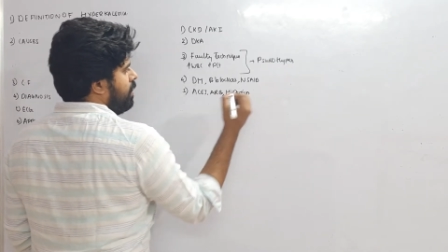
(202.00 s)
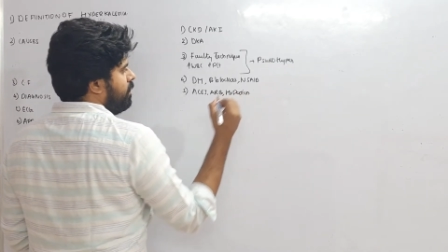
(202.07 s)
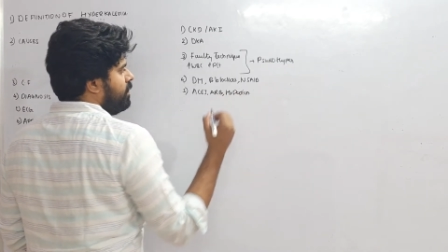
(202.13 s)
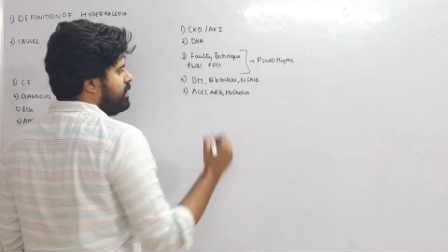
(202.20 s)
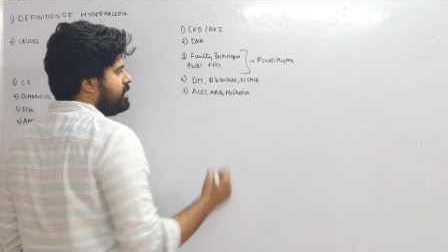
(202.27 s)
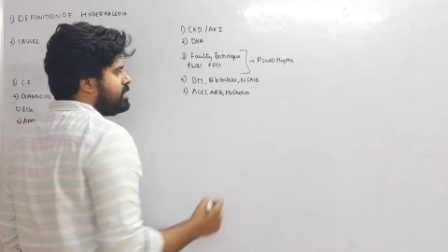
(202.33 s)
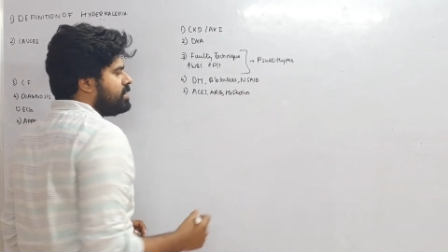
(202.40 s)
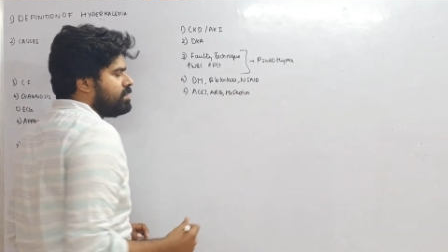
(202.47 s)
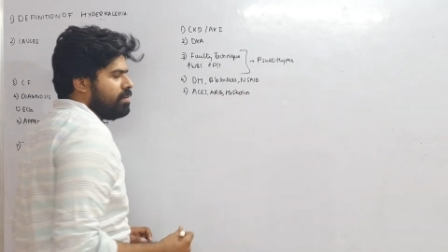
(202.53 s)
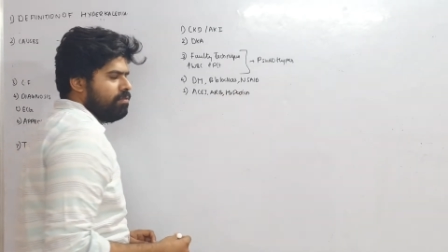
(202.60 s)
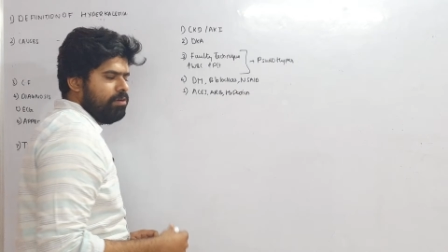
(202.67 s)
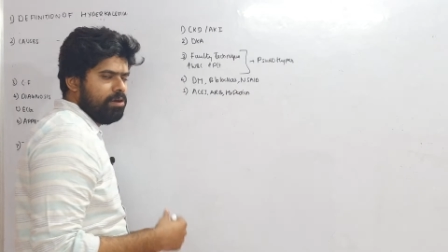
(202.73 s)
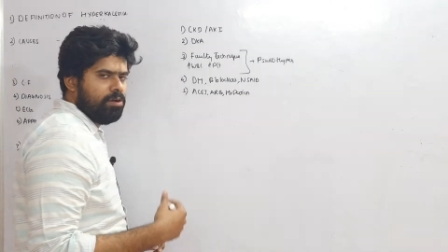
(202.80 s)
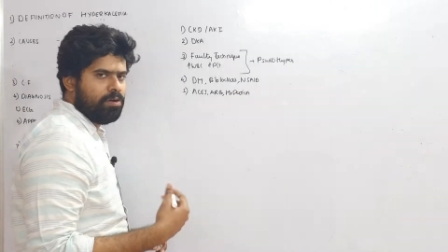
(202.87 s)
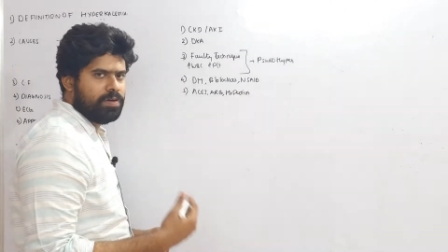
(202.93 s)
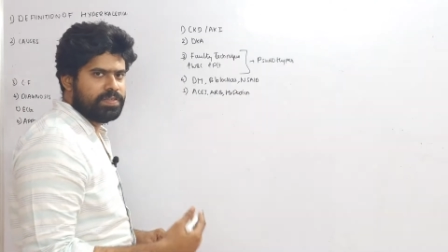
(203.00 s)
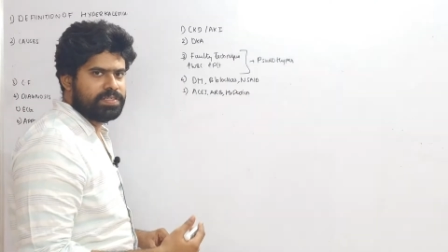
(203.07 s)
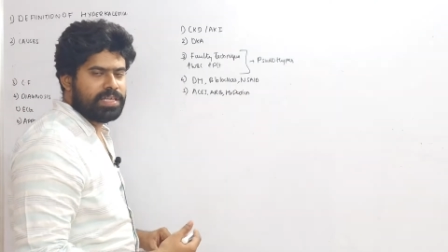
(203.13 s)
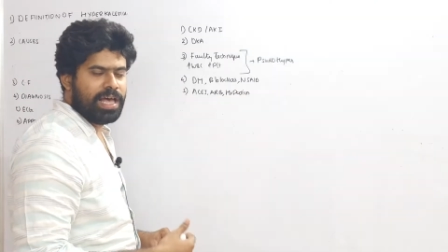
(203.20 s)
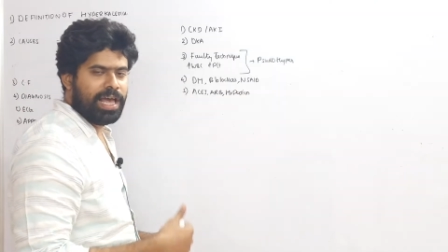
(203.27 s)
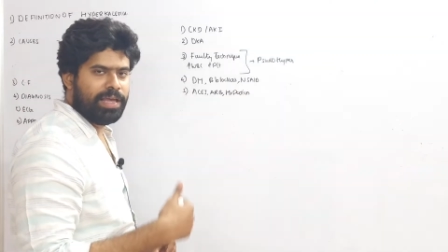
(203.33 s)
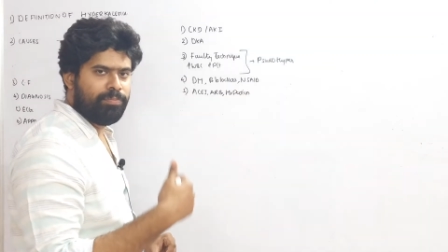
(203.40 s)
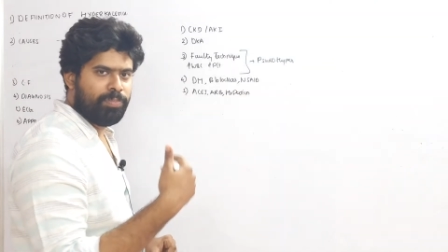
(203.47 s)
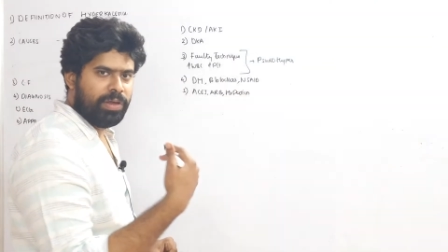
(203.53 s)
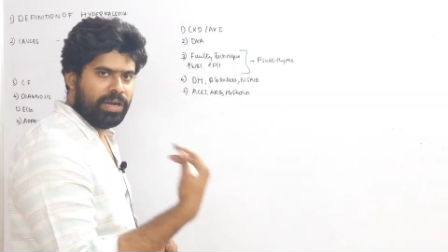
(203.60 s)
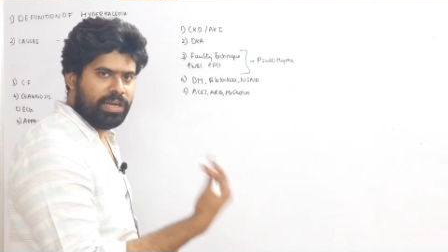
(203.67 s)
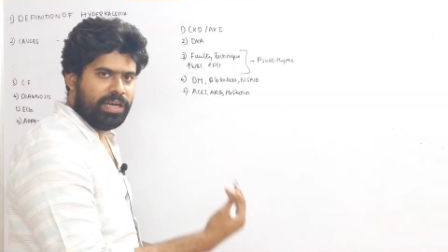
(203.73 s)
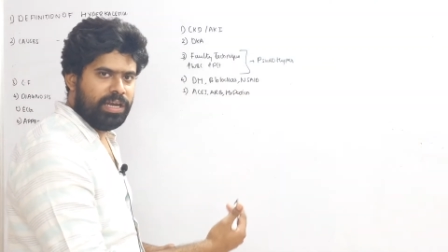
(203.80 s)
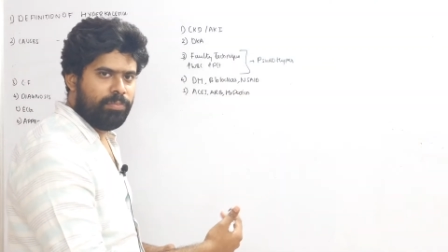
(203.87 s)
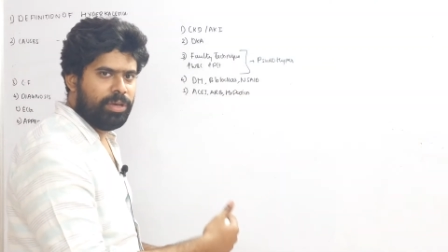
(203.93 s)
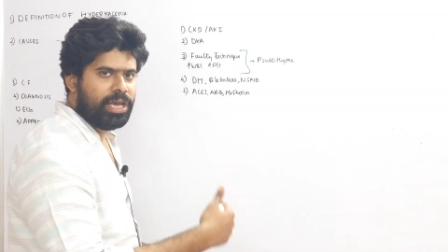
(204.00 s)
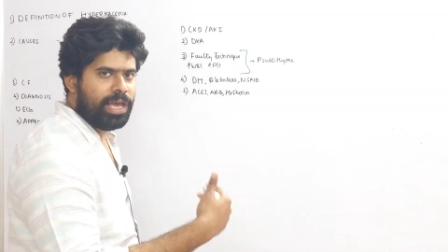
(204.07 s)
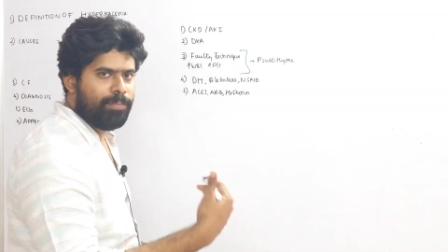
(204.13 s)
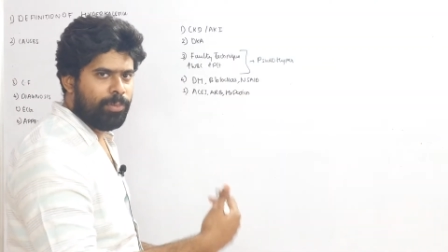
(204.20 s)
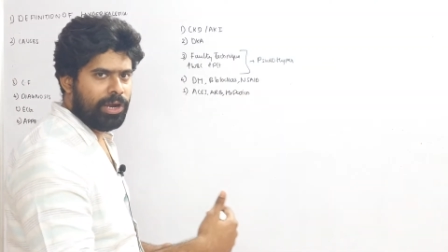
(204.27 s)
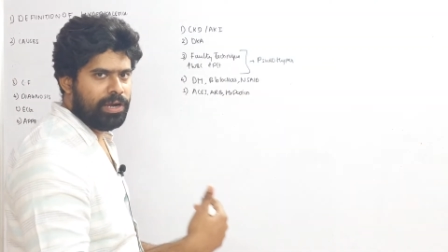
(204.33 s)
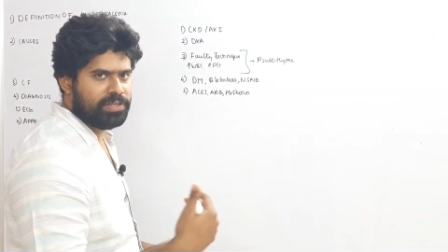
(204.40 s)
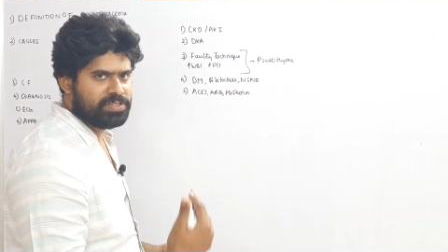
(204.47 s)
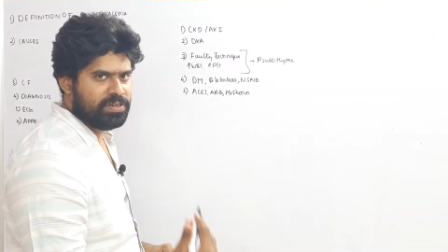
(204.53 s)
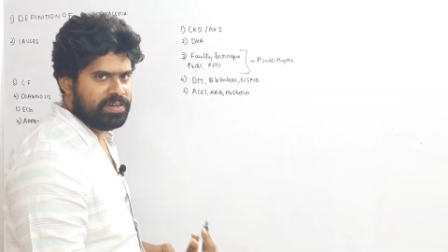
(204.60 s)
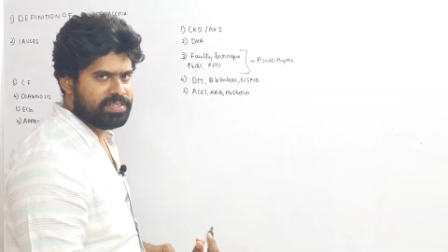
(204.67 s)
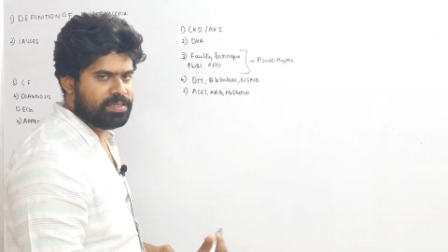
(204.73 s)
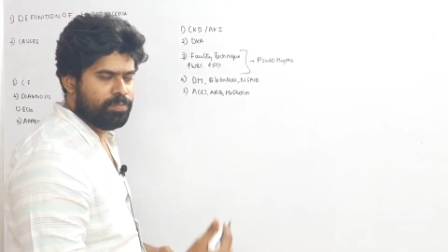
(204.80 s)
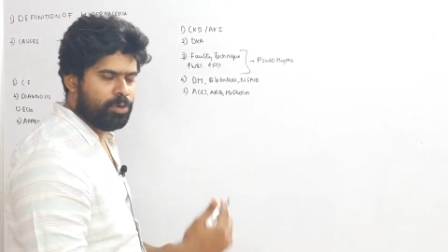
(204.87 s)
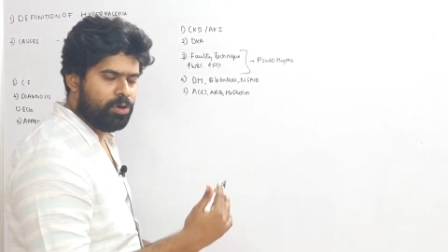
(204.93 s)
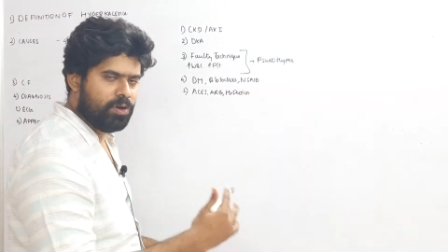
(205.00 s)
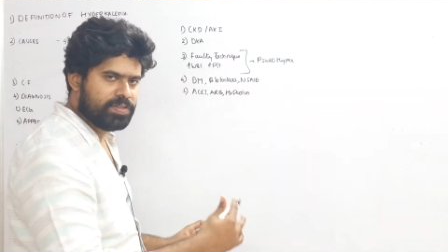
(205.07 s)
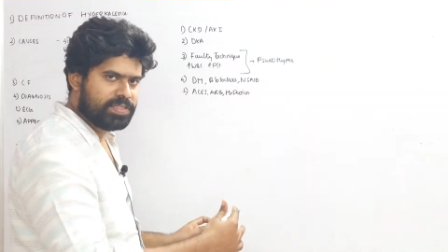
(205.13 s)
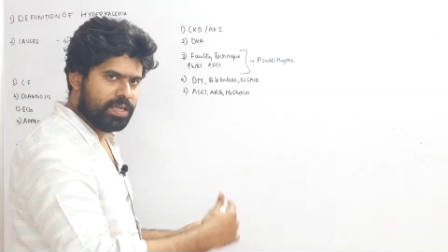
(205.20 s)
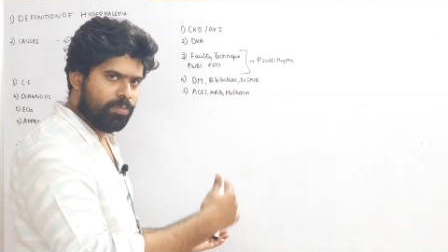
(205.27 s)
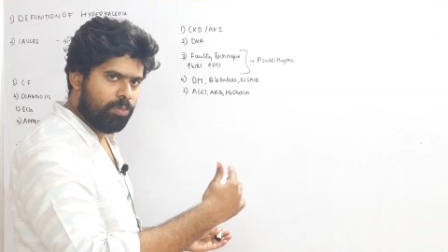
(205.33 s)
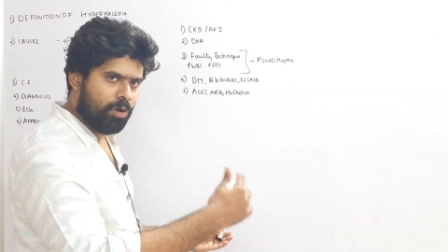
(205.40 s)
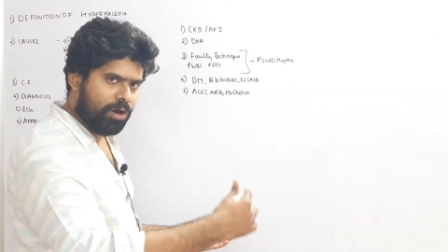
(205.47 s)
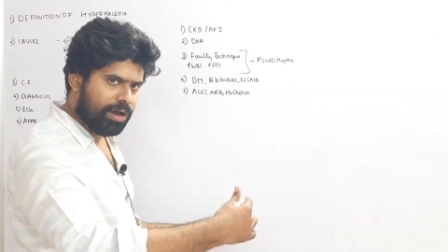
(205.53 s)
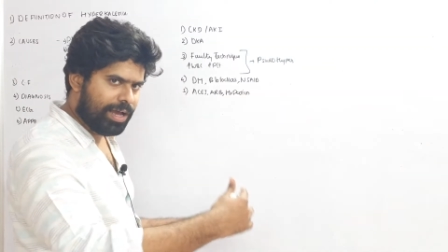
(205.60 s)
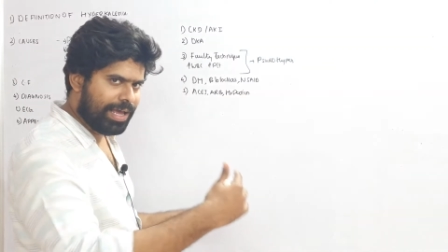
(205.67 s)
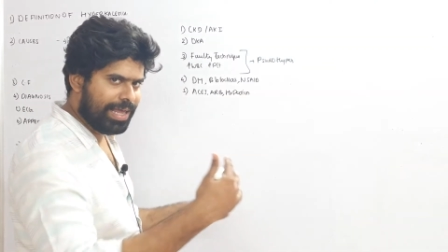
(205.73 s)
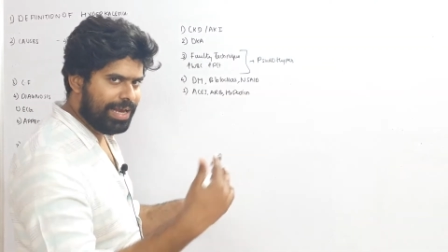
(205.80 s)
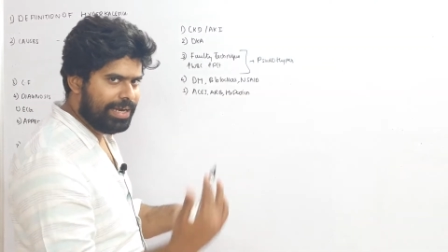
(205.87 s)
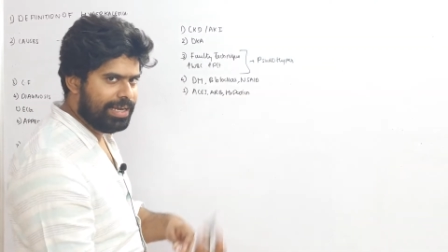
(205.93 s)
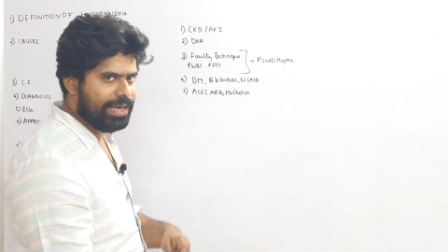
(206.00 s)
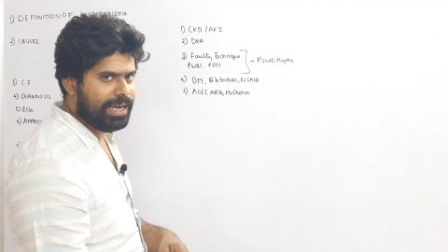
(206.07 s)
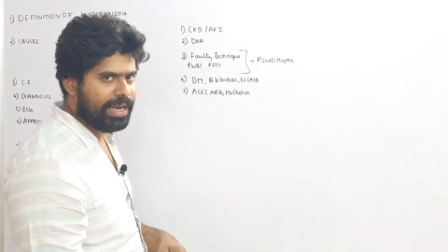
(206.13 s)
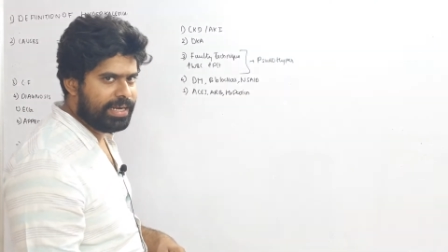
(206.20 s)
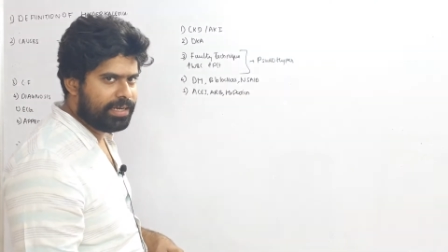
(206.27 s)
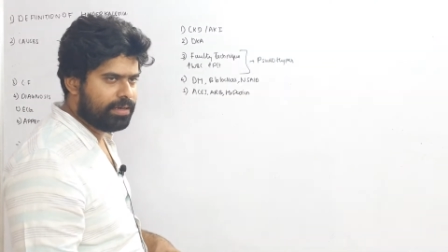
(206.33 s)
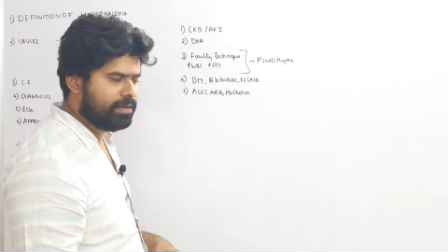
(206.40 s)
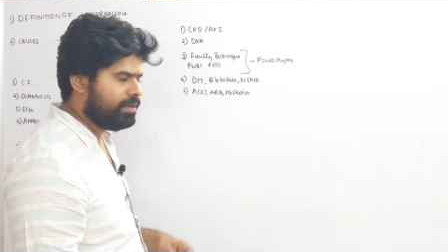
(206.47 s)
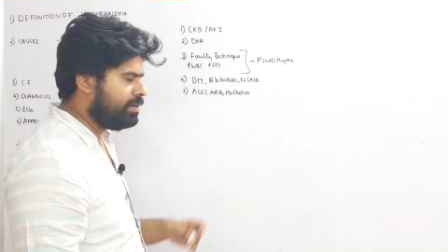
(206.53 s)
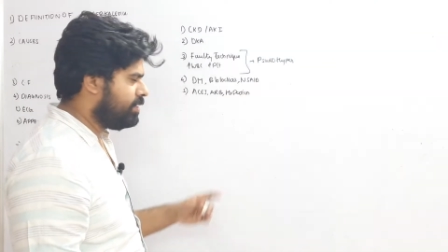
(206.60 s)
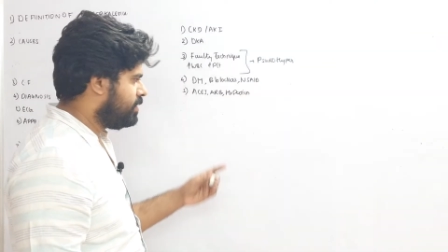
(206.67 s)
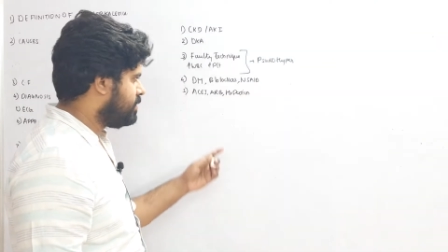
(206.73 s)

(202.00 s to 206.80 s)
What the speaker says: these will cause hypereninemic hypoaldosteronism because they block a little later.